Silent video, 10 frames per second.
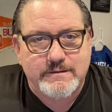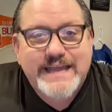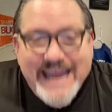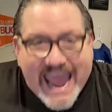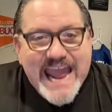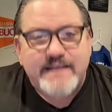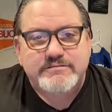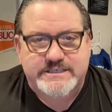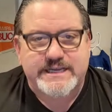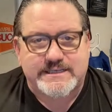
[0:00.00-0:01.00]
the
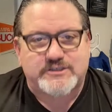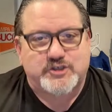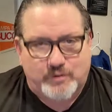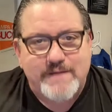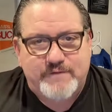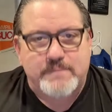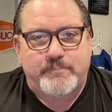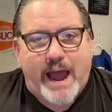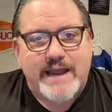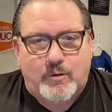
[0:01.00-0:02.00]
AFC is driven
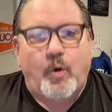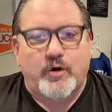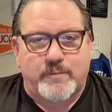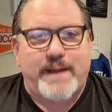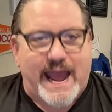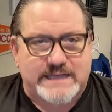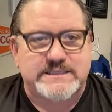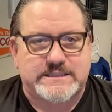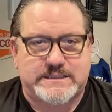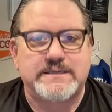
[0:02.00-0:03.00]
by
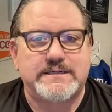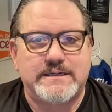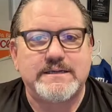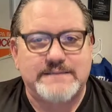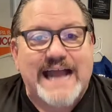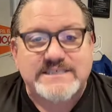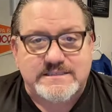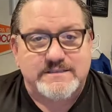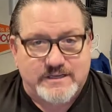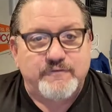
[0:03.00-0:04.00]
quarterbacks.
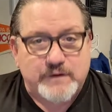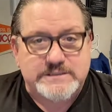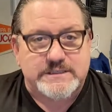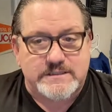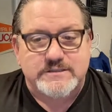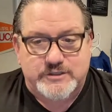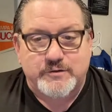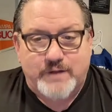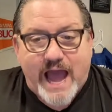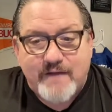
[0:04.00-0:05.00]
That's the difference in the
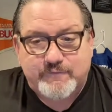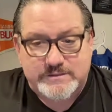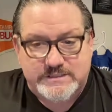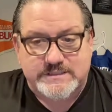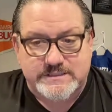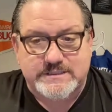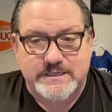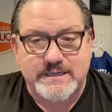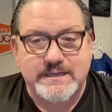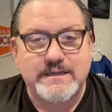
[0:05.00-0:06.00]
two conferences.
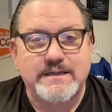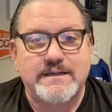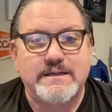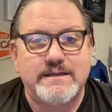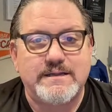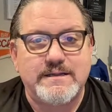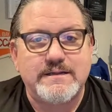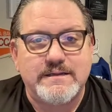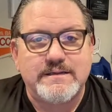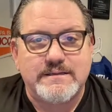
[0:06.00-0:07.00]

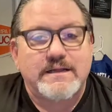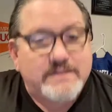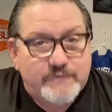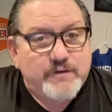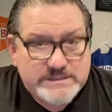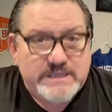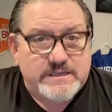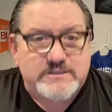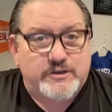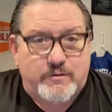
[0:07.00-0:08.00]
The difference in
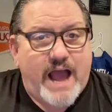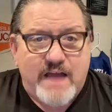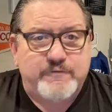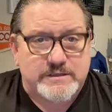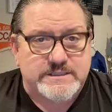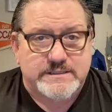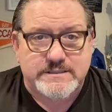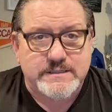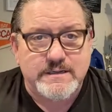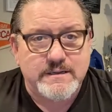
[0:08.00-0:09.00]
the two
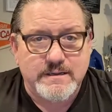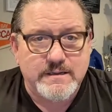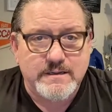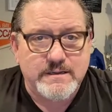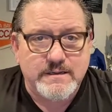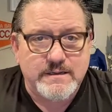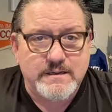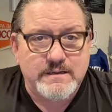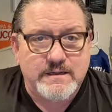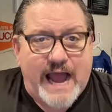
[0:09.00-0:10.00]
conferences.
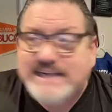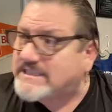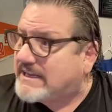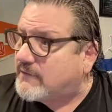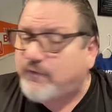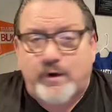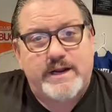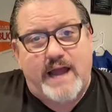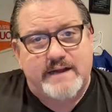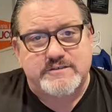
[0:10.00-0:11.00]
I say the
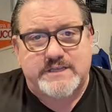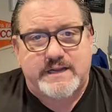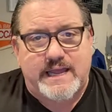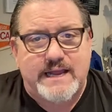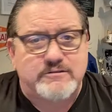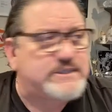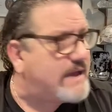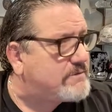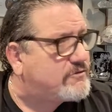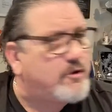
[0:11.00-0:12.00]
49ers and the Eagles
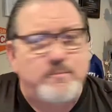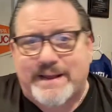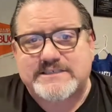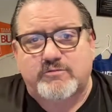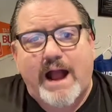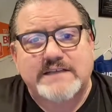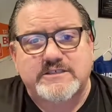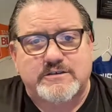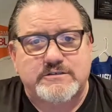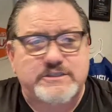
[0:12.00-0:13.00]
have the two best
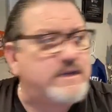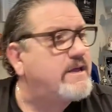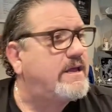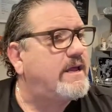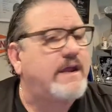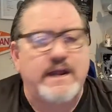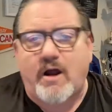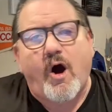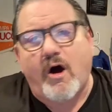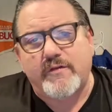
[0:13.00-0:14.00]
rosters
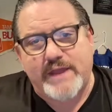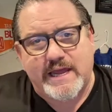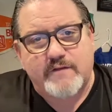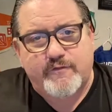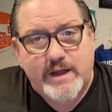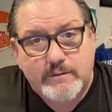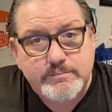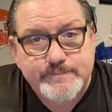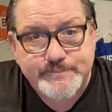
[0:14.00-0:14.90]
in all the NFL.